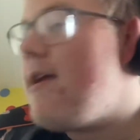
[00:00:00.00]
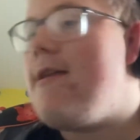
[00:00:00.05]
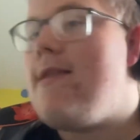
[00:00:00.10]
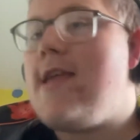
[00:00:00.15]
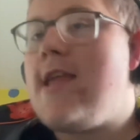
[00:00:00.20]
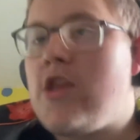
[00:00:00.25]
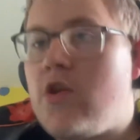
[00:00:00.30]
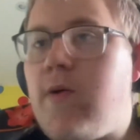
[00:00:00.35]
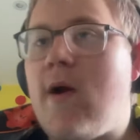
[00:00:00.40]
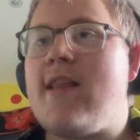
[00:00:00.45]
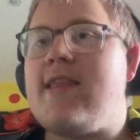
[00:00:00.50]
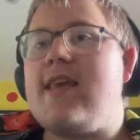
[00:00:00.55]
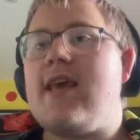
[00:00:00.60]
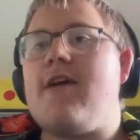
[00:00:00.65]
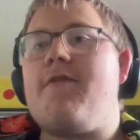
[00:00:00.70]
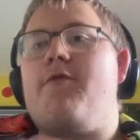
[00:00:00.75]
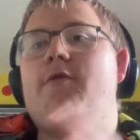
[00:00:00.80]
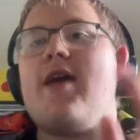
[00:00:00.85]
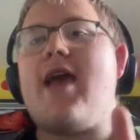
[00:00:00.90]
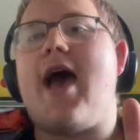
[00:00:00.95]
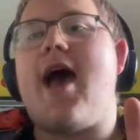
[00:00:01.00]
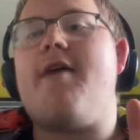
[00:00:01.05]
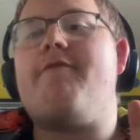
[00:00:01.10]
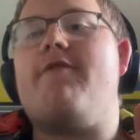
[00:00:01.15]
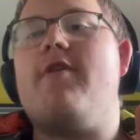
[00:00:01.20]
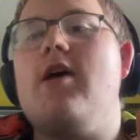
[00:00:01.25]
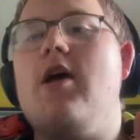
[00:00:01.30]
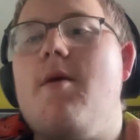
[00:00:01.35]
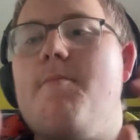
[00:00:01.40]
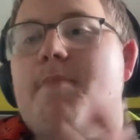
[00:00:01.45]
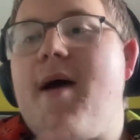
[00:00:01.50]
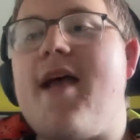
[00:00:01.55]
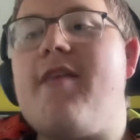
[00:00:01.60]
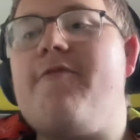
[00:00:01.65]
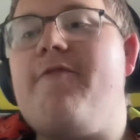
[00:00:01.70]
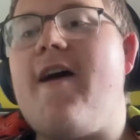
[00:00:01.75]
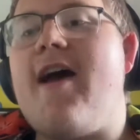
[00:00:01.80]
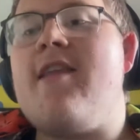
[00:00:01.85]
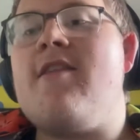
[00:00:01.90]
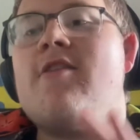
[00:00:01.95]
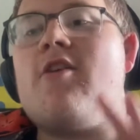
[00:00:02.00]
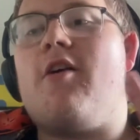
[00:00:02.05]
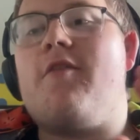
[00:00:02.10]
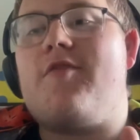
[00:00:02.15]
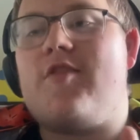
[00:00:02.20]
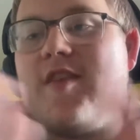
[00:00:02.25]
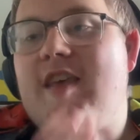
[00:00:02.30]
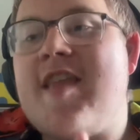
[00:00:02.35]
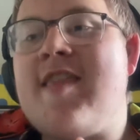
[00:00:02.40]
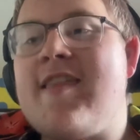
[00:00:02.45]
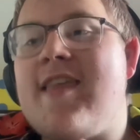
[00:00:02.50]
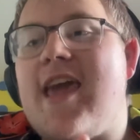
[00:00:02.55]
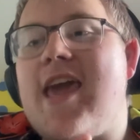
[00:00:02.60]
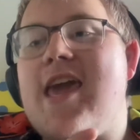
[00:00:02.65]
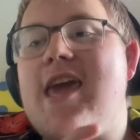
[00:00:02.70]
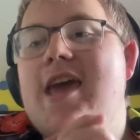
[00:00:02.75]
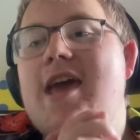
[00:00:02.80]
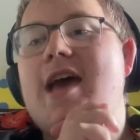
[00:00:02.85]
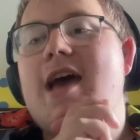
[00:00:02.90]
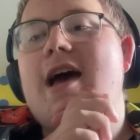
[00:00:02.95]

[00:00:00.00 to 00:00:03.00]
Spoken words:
In 20th, we have best friend of Cindy,